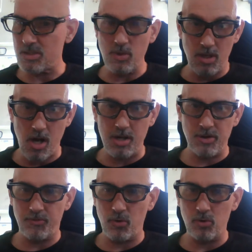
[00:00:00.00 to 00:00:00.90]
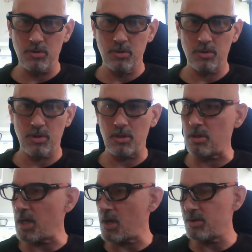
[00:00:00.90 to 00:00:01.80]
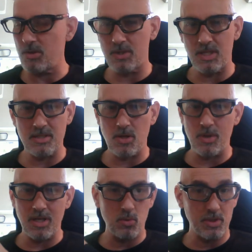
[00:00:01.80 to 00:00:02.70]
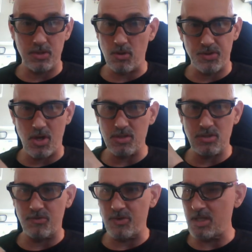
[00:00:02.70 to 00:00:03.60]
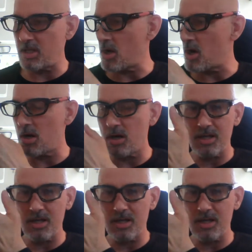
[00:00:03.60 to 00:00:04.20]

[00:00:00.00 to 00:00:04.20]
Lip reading: doing on their phone and how their day's going and what their thoughts or feeling are